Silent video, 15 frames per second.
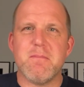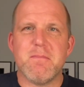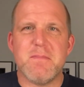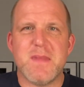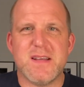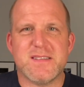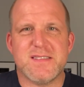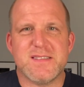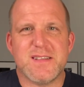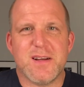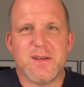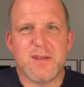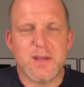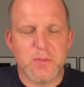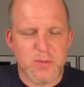
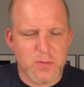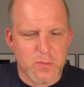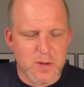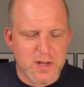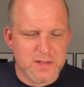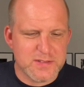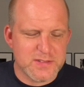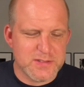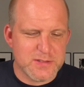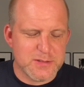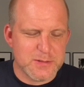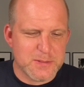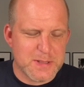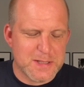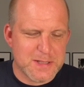necessarily would want
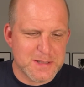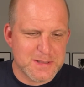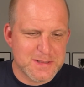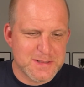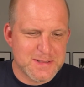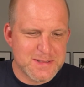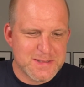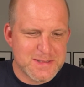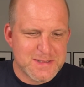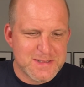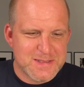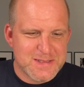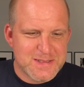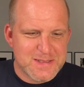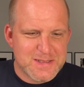to
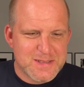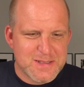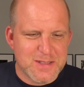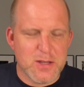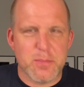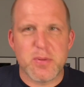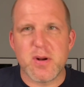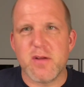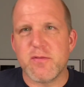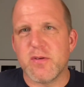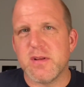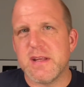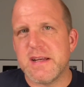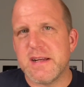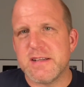put on for a
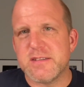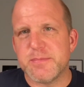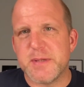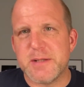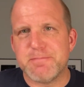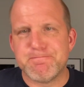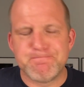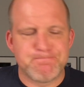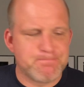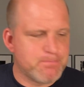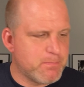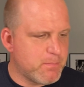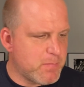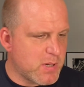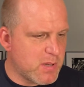late night spin,
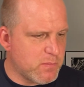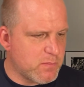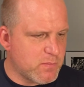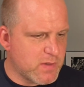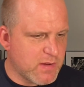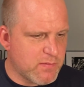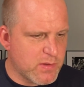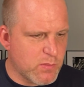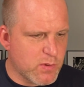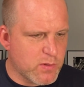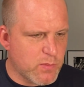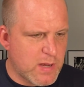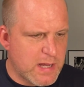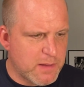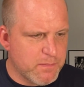but definitely
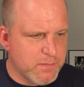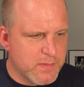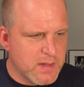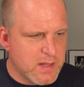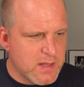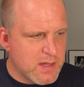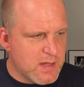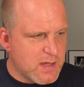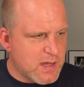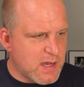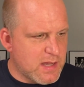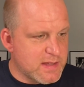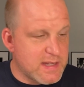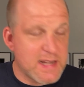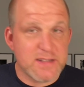worthwhile.
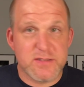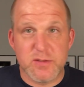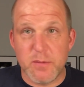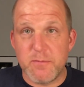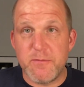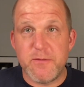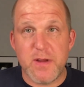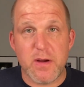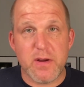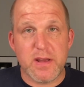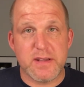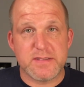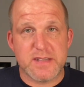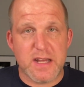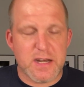The next two I'm very
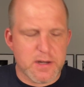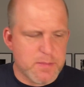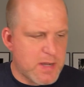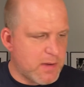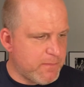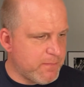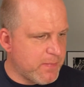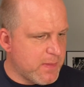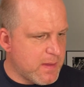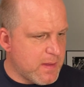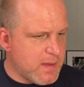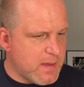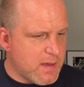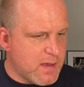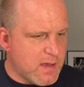excited about.
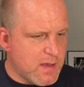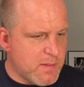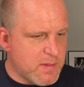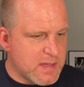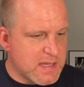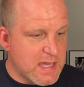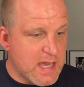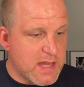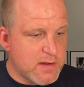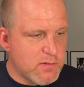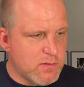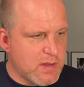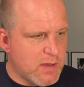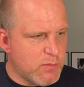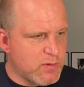
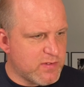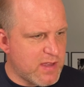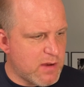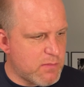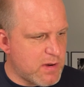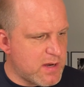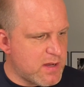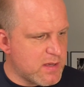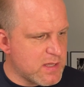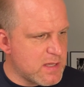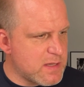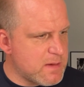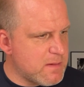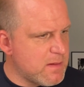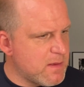Again, was at Red
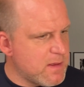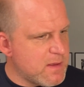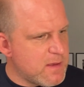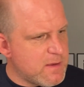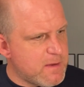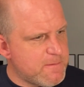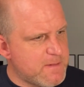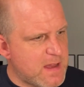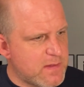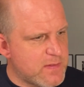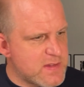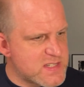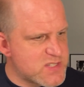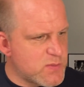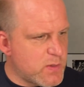Onion, found
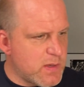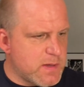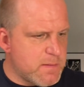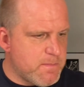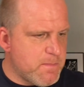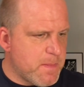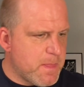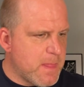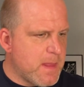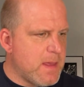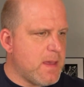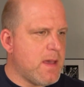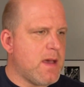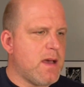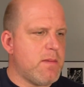this one.
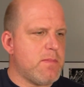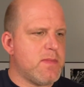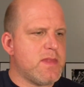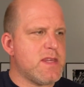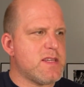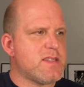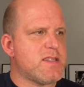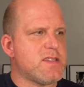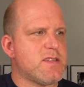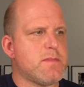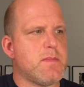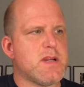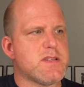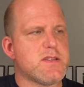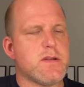This is a
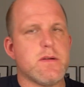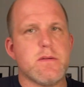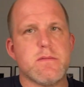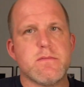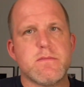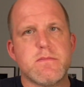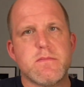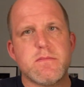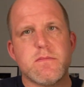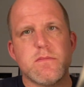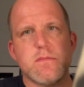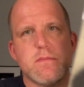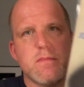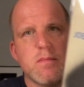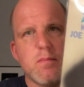must own.
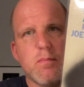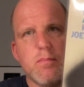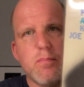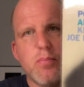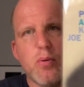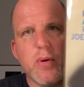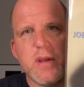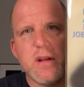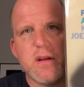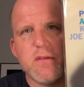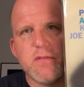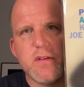Point of